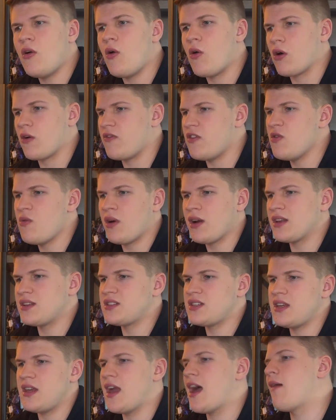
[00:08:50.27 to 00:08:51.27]
Or if you wanna
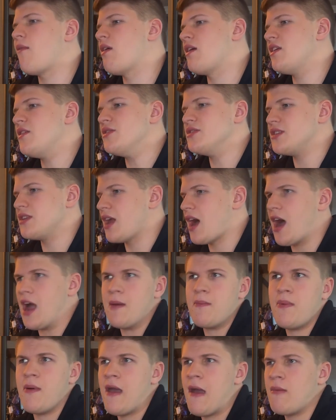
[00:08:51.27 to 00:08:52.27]
see how I use an
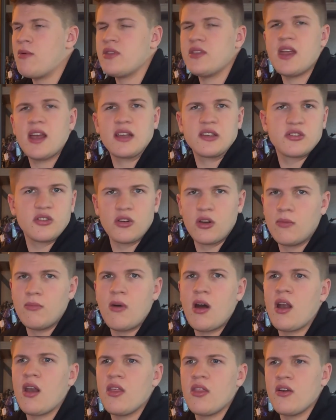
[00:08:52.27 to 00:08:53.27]
iPad with an external
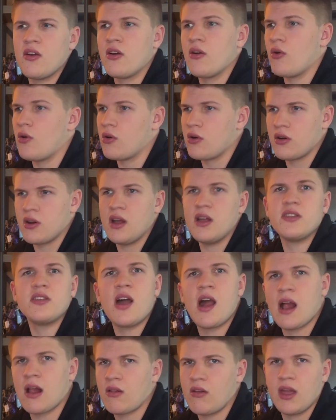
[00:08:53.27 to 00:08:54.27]
monitor or a
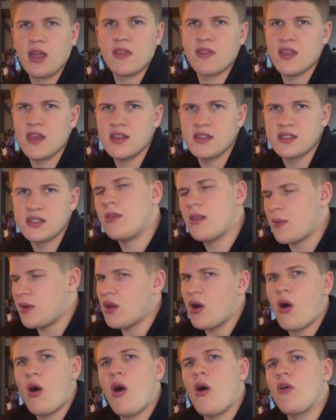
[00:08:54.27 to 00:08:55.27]
dock like this, let me
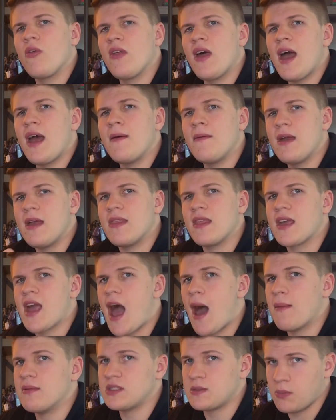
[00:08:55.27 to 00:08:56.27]
know all of that in the
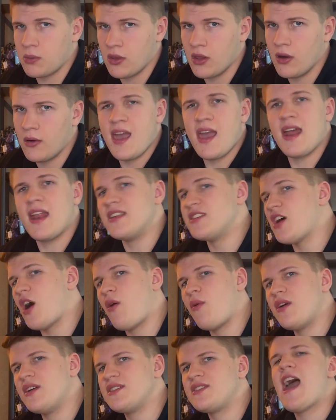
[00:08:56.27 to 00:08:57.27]
comments below. And as
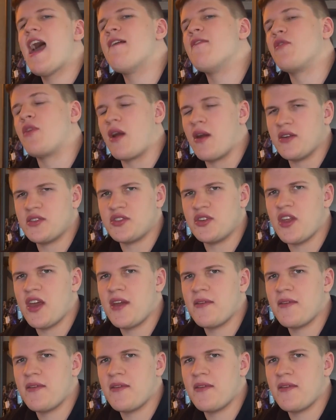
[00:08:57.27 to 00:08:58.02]
always, have a great rest of your